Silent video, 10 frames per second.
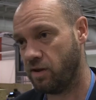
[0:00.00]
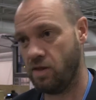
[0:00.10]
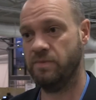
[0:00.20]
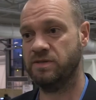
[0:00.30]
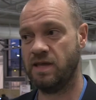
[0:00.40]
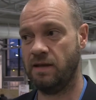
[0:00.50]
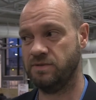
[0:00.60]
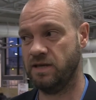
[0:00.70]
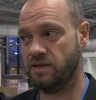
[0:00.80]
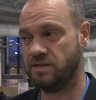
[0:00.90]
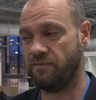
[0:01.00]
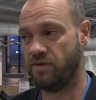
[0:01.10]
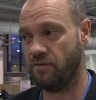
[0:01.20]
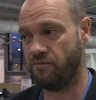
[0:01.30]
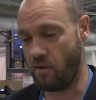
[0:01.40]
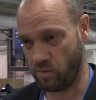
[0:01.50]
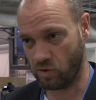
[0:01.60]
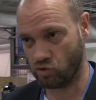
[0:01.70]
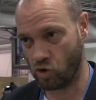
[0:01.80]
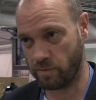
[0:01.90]
climate skeptics have done a very
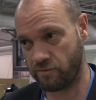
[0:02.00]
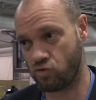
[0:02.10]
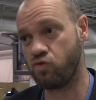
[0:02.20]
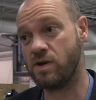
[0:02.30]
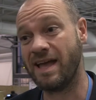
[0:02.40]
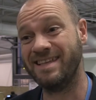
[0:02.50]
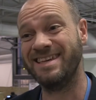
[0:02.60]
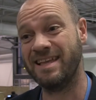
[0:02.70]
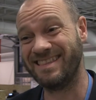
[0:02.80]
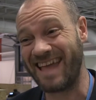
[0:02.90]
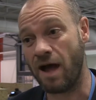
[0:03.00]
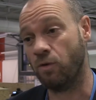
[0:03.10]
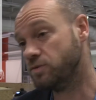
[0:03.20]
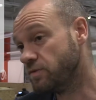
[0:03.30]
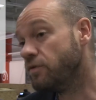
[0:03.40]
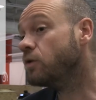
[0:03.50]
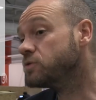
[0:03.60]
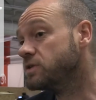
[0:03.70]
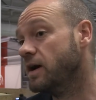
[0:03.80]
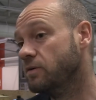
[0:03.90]
good job of creating doubt,
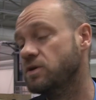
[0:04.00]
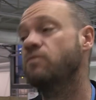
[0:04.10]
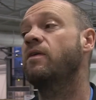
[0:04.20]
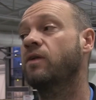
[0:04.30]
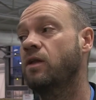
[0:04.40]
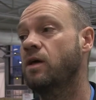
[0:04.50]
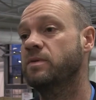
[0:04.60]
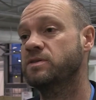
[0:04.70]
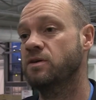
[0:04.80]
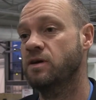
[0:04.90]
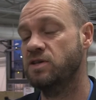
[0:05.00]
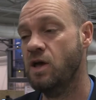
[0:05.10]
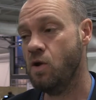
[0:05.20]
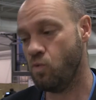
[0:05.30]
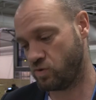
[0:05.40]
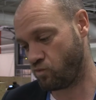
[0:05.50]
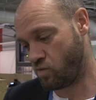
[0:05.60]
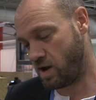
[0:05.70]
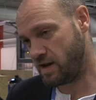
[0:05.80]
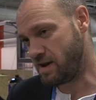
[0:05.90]
false doubt, around the climate science, which
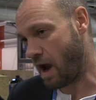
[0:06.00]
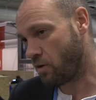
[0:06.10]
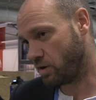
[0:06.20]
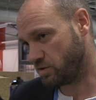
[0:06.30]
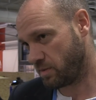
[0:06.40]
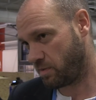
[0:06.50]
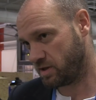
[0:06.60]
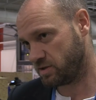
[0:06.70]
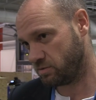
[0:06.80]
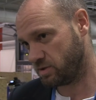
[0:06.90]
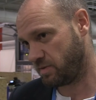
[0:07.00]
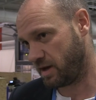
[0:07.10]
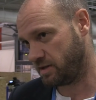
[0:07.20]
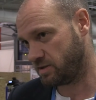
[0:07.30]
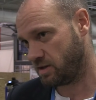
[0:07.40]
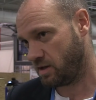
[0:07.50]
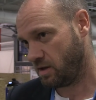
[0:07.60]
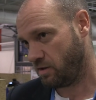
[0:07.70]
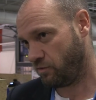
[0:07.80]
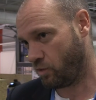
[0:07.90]
really narrows the political space
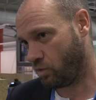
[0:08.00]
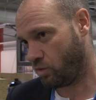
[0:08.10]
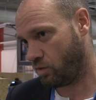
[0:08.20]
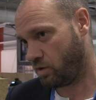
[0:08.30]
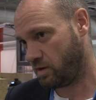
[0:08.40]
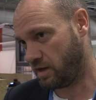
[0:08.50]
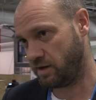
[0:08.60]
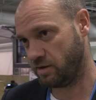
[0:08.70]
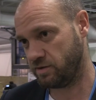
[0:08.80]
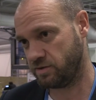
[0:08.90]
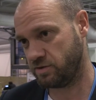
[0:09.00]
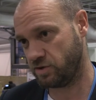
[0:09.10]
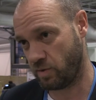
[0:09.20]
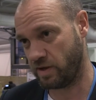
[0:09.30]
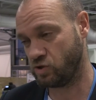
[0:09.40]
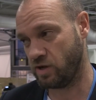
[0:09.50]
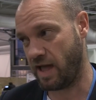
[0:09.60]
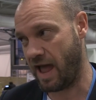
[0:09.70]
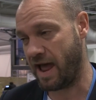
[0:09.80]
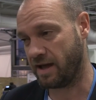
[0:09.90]
for leaders to
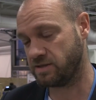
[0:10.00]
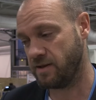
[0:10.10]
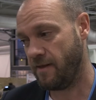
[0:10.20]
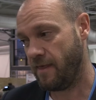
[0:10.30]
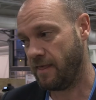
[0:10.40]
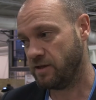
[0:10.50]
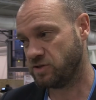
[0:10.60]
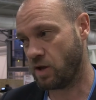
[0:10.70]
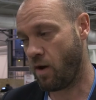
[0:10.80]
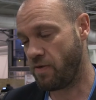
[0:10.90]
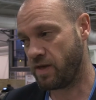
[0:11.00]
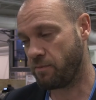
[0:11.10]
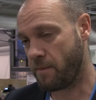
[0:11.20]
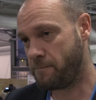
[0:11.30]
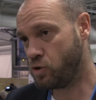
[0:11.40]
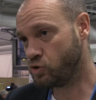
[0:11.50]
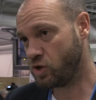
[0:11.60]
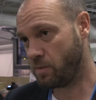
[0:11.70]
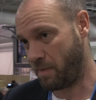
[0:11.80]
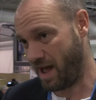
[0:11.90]
actually act. So I think by
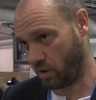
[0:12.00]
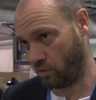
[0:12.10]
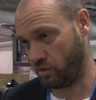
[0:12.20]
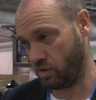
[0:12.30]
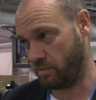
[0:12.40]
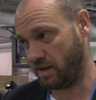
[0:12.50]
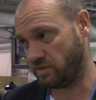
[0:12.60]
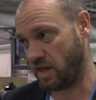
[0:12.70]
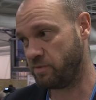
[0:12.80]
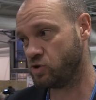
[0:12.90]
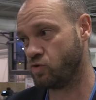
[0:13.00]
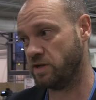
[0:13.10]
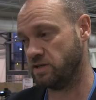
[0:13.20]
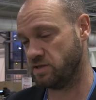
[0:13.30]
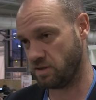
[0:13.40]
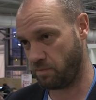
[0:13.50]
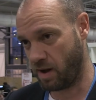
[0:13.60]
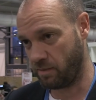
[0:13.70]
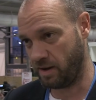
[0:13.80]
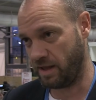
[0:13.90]
pushing back on them and demonstrating to the
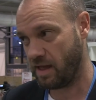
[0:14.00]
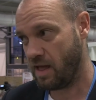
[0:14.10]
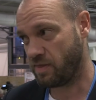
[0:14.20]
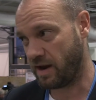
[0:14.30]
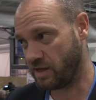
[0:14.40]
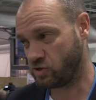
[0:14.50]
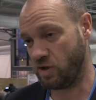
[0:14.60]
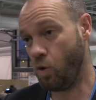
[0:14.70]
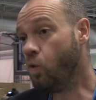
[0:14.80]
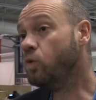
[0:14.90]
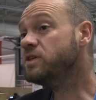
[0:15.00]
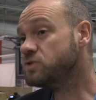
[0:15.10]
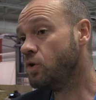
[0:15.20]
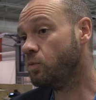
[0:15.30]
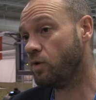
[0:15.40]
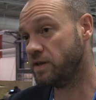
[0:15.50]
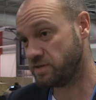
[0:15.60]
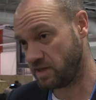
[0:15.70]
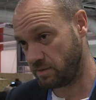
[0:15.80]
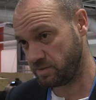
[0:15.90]
public that actually all is not what it
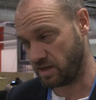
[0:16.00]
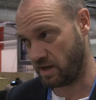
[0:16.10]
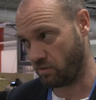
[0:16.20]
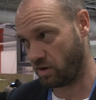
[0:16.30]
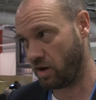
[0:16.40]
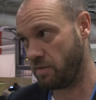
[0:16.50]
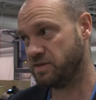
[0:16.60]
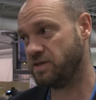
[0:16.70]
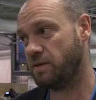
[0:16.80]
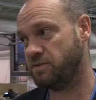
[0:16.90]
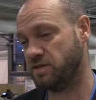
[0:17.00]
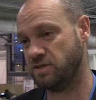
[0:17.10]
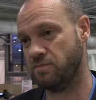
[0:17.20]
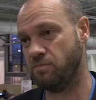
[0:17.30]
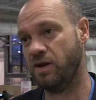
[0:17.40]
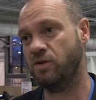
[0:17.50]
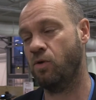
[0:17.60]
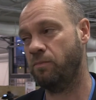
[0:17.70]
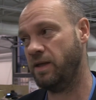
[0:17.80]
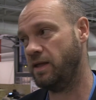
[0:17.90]
seems here, and climate scepticism might
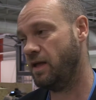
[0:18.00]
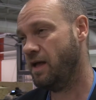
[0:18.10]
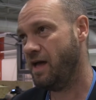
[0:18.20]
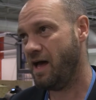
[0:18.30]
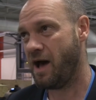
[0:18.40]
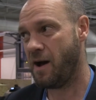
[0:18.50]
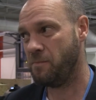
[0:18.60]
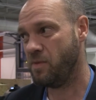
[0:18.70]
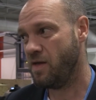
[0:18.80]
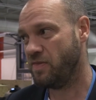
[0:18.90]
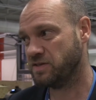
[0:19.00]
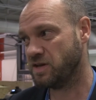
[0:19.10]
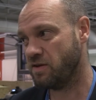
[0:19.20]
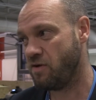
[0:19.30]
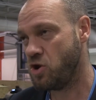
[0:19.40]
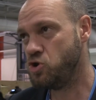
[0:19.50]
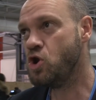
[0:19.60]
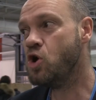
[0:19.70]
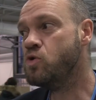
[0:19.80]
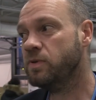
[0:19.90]
not be um, this kind of
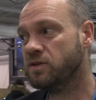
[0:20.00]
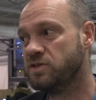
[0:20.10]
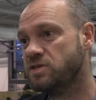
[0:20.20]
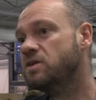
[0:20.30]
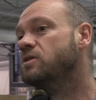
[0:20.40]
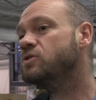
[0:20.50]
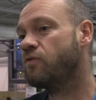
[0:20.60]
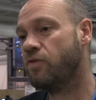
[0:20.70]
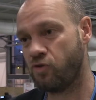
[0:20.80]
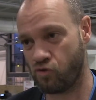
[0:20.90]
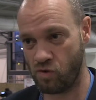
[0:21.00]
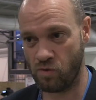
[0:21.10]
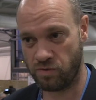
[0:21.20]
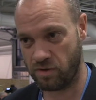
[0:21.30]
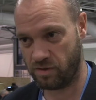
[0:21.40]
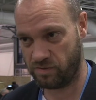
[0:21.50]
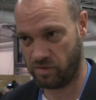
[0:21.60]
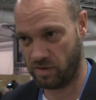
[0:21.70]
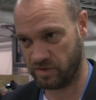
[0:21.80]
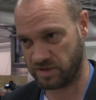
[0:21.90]
noble search for the truth that,
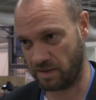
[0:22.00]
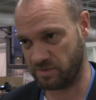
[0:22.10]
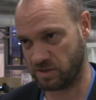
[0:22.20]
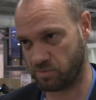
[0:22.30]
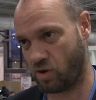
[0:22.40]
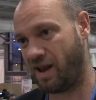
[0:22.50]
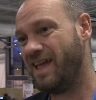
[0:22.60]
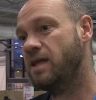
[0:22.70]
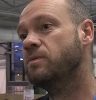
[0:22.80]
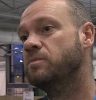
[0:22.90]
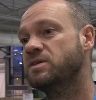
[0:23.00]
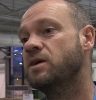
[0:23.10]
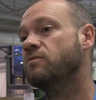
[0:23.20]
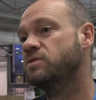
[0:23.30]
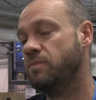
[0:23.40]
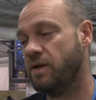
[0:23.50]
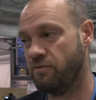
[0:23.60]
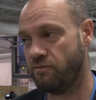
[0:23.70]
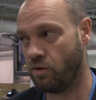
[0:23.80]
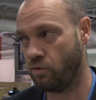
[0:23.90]
that the sceptics proclaim themselves to be
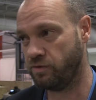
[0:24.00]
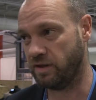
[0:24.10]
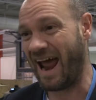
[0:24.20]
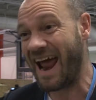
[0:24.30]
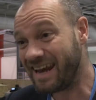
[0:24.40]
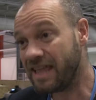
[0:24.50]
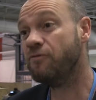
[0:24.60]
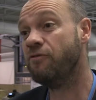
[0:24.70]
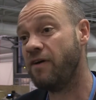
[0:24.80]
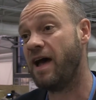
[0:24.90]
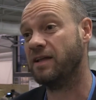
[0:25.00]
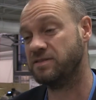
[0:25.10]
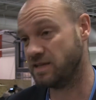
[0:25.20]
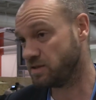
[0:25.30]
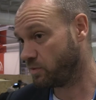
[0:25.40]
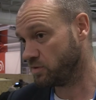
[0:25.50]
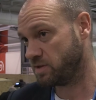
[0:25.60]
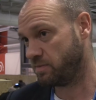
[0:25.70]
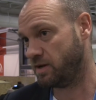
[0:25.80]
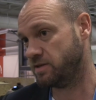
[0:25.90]
involved in. And in fact, there's a
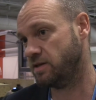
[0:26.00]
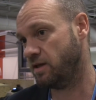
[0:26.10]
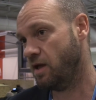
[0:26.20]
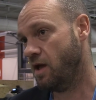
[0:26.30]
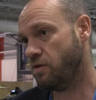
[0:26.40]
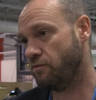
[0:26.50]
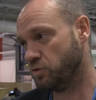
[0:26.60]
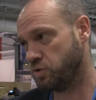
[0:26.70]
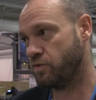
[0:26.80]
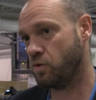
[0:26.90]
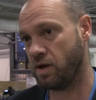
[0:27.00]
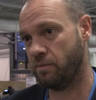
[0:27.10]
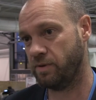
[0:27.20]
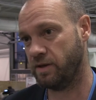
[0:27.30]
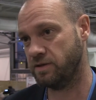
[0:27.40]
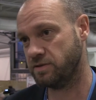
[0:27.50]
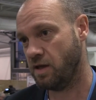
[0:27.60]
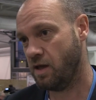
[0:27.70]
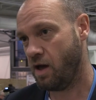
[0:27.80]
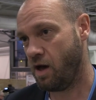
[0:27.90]
possibility that fossil fuel companies
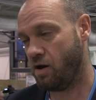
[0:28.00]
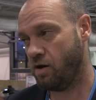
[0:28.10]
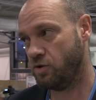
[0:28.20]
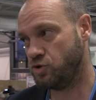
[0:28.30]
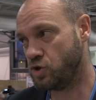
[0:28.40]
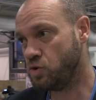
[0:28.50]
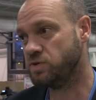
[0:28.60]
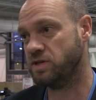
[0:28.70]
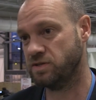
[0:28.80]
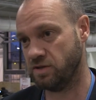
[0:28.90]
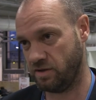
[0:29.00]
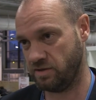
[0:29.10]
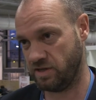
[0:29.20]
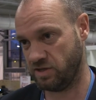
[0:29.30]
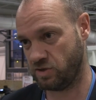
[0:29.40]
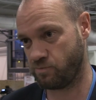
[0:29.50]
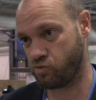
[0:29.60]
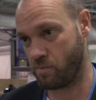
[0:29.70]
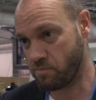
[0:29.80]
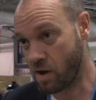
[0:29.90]
are using scientists to
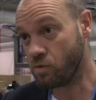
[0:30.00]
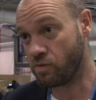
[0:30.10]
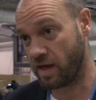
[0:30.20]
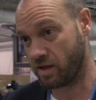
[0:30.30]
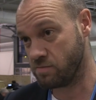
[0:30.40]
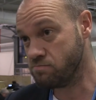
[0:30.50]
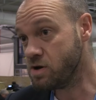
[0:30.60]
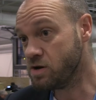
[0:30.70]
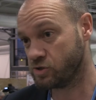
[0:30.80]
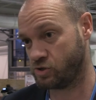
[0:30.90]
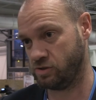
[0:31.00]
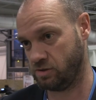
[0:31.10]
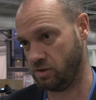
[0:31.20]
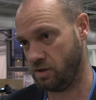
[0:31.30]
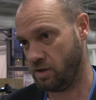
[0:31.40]
promote their commercial